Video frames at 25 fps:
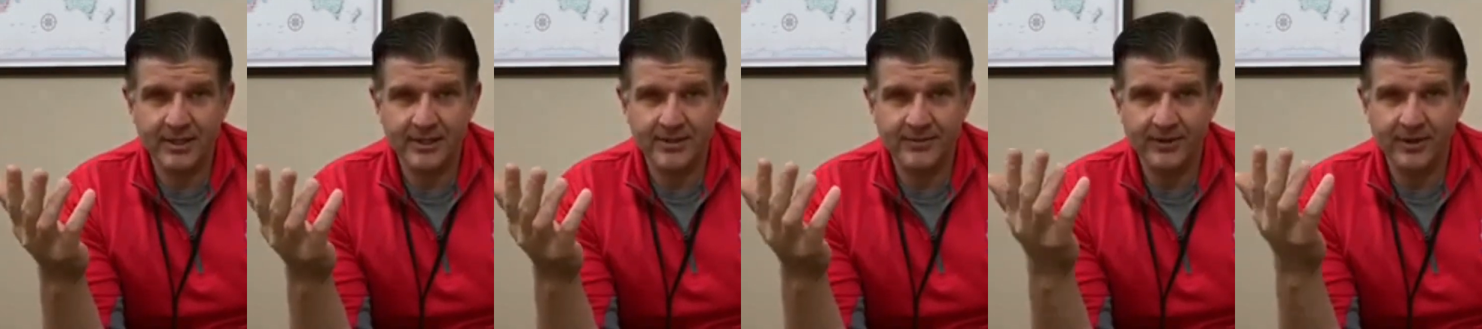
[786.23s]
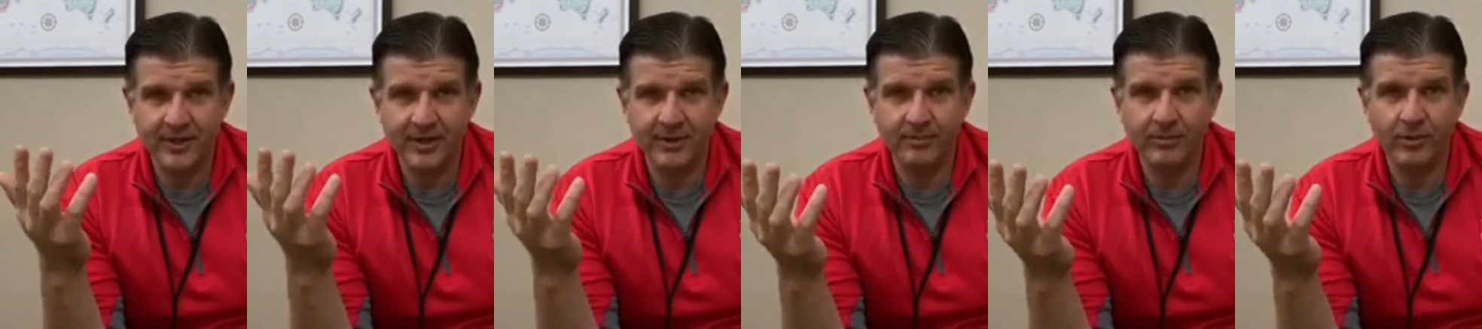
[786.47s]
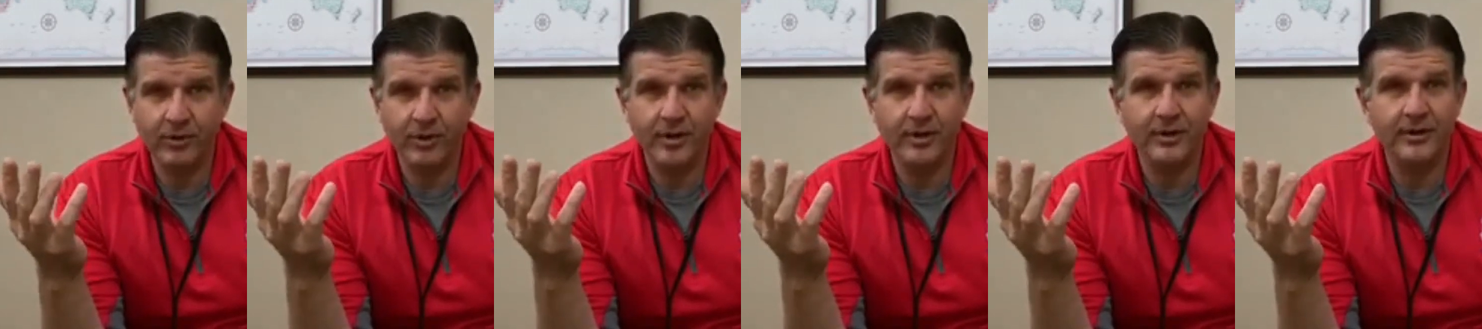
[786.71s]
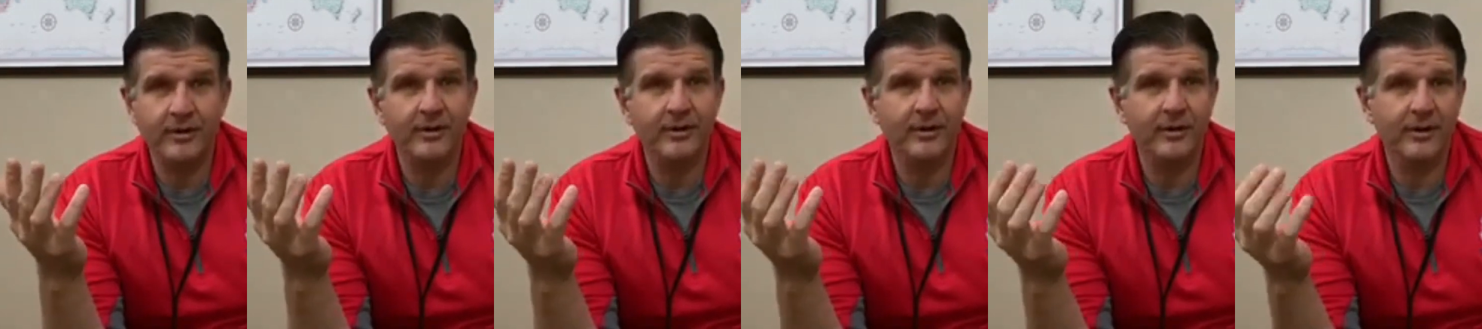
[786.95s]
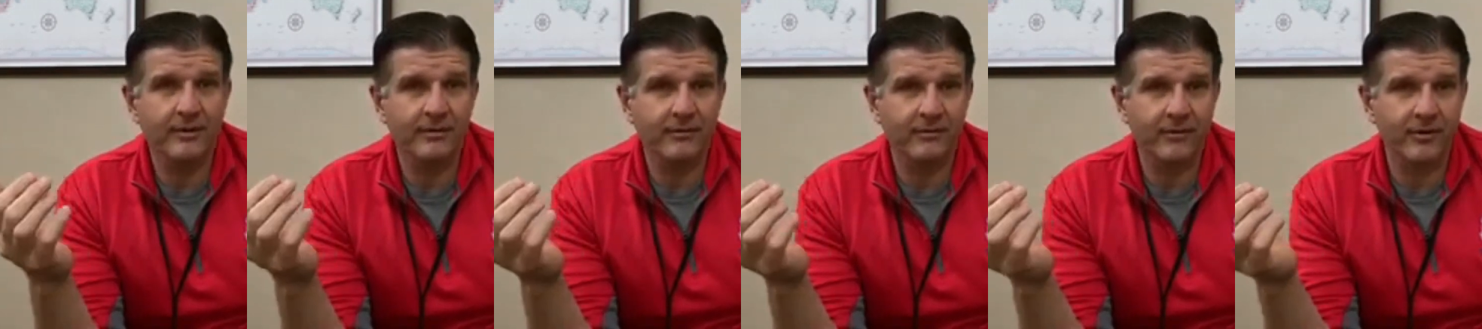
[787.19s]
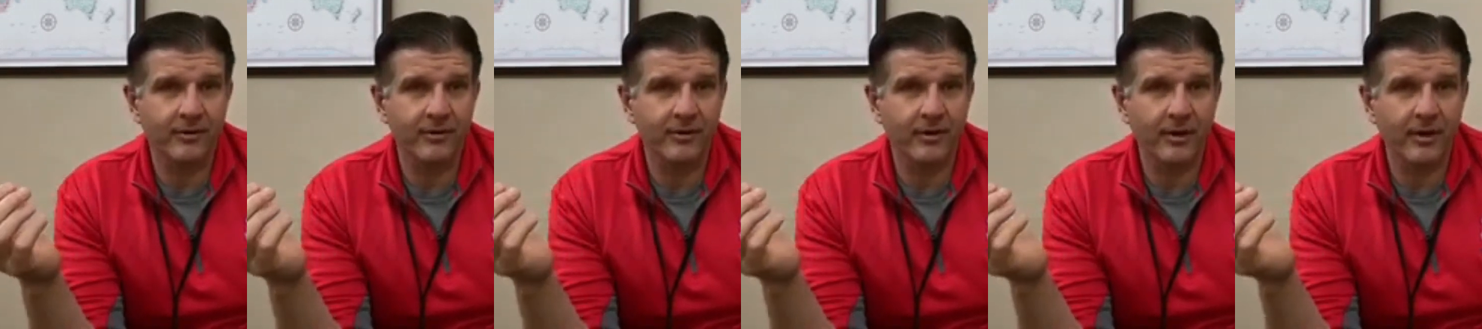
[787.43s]
It's very important
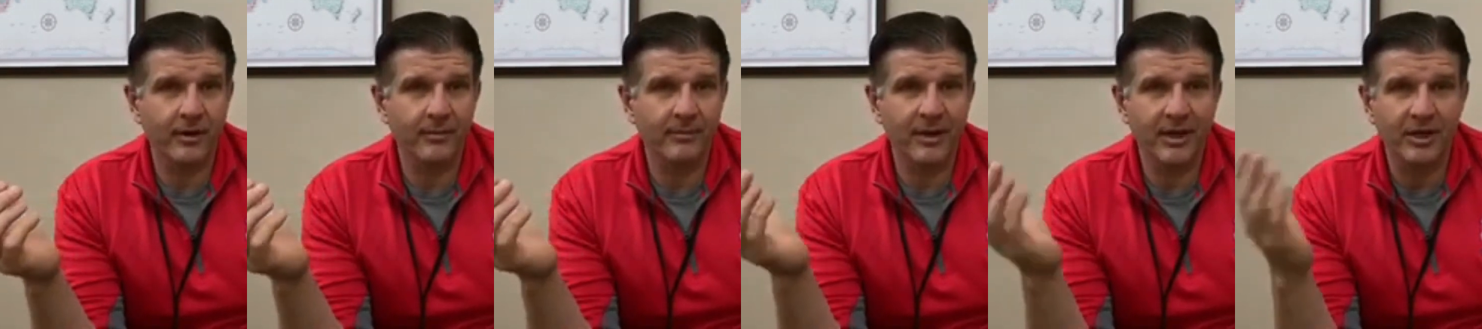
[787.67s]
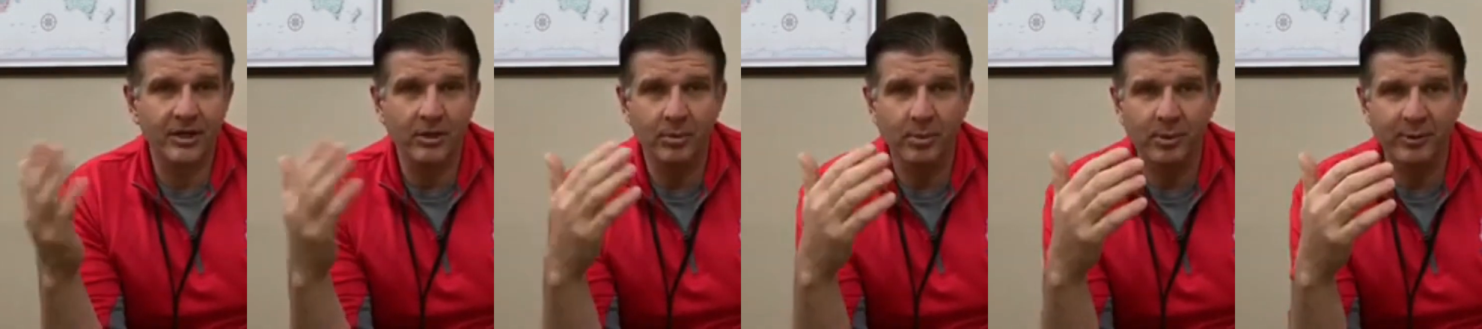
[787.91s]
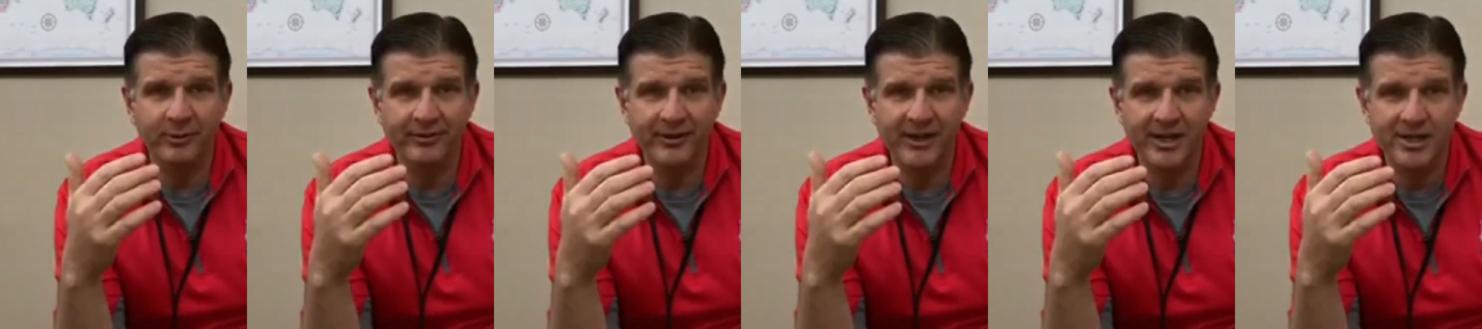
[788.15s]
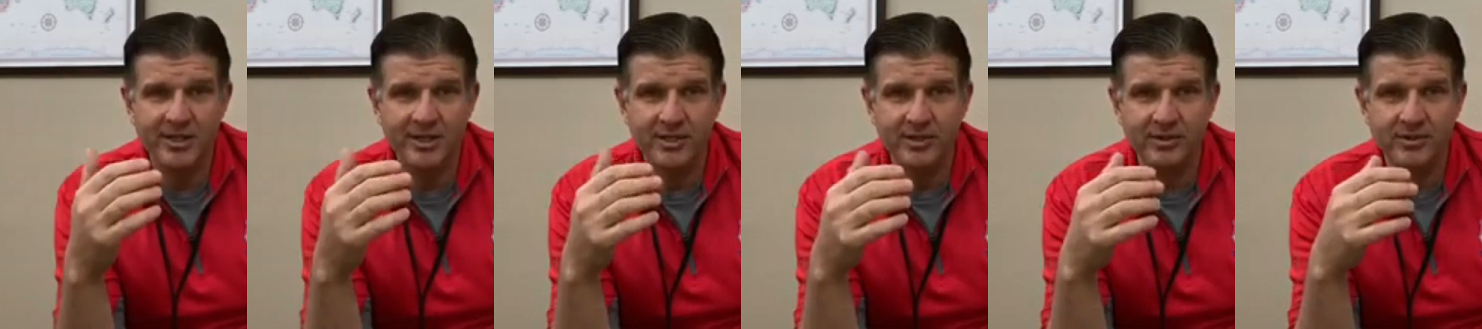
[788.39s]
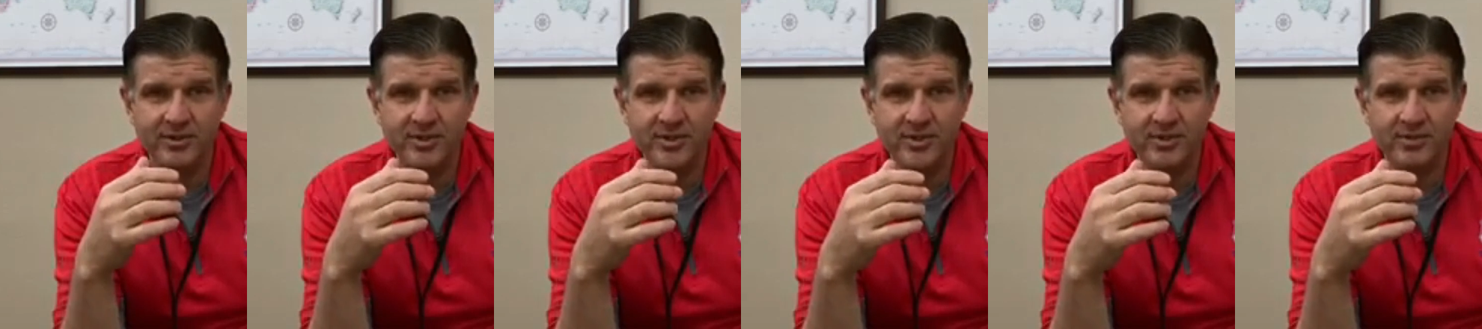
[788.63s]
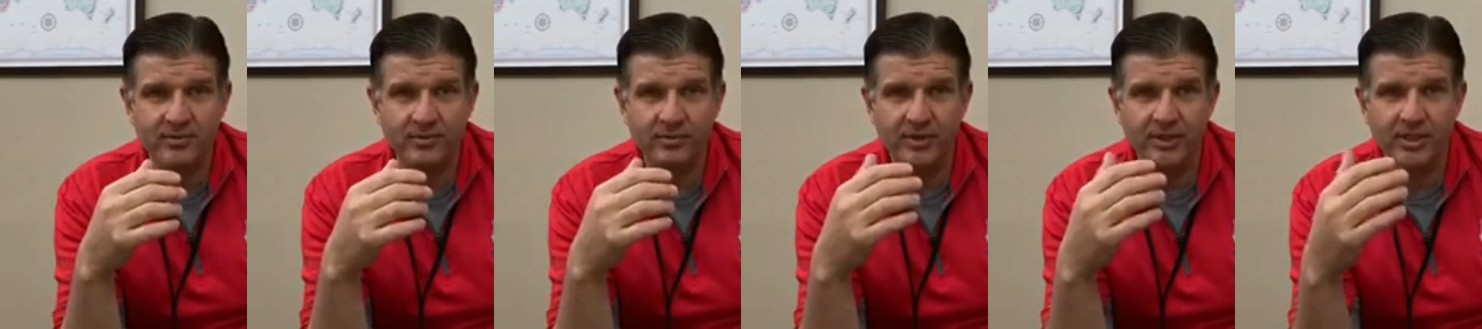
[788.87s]
for the medical
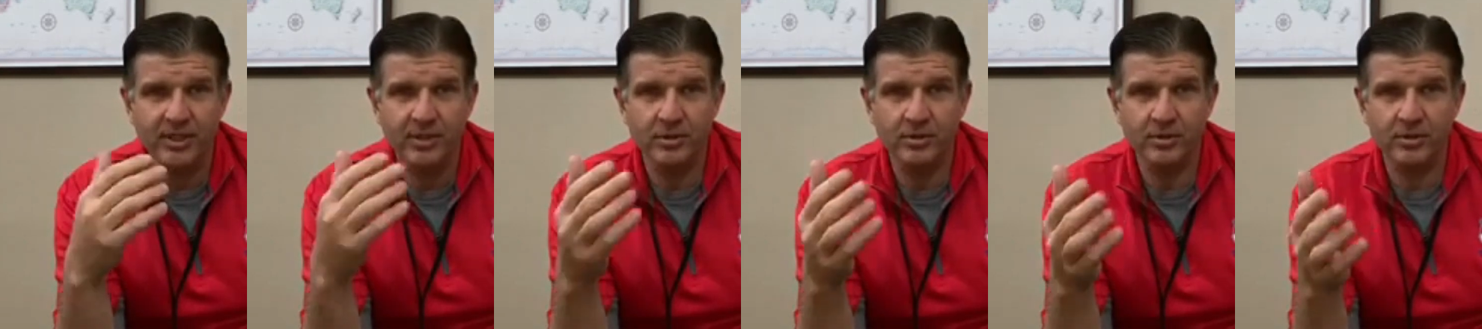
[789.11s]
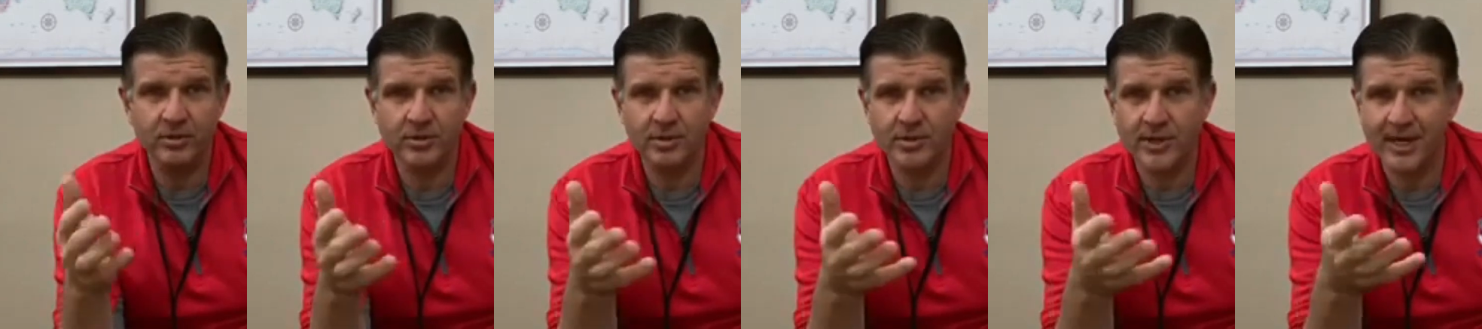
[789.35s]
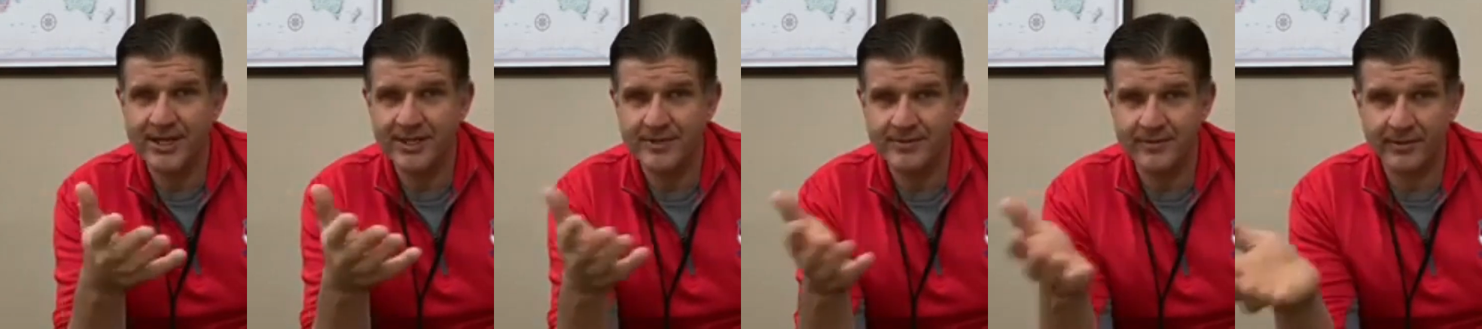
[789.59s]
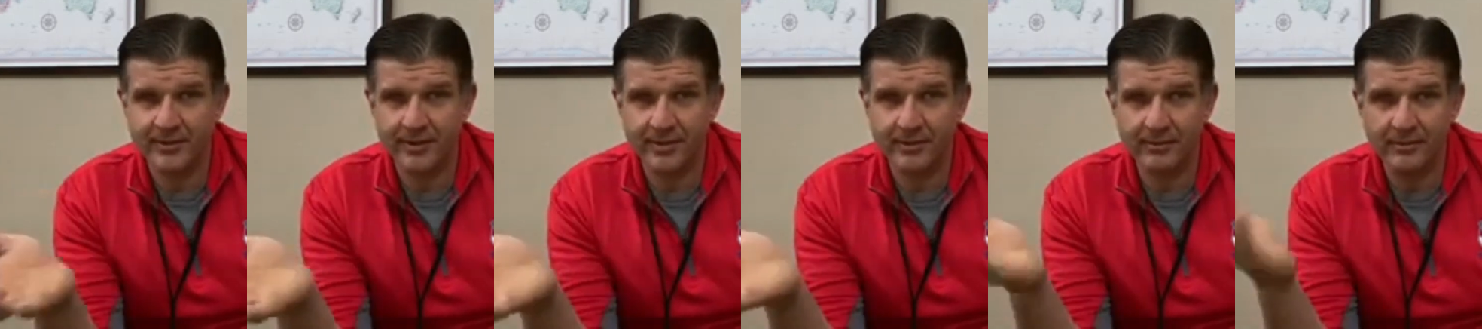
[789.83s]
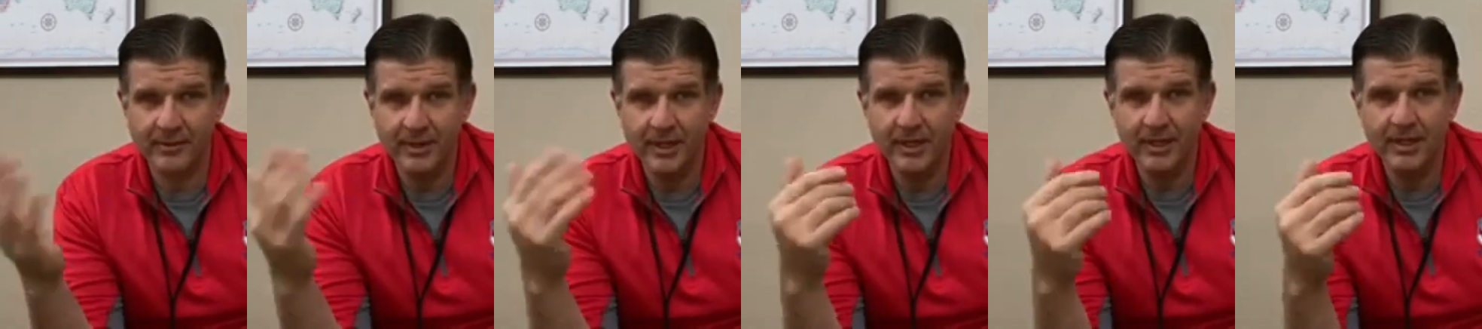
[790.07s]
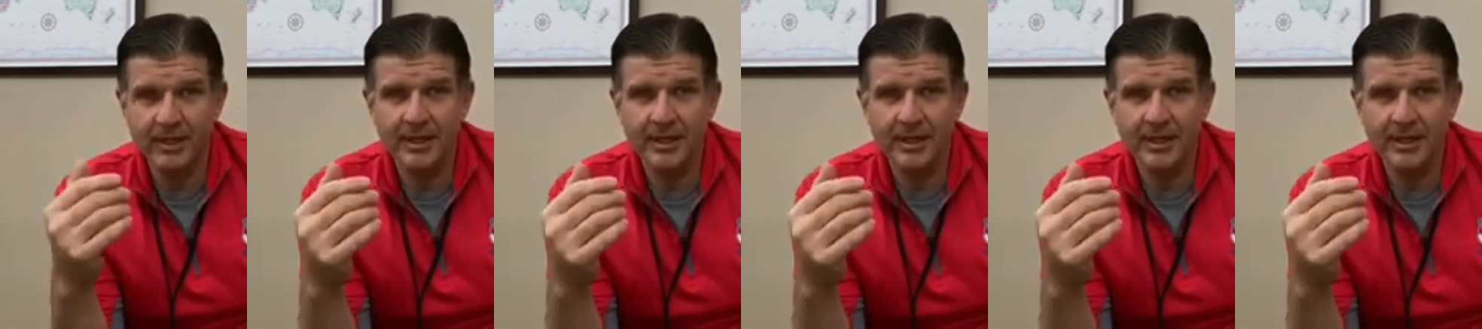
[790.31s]
professionals when you transfer them,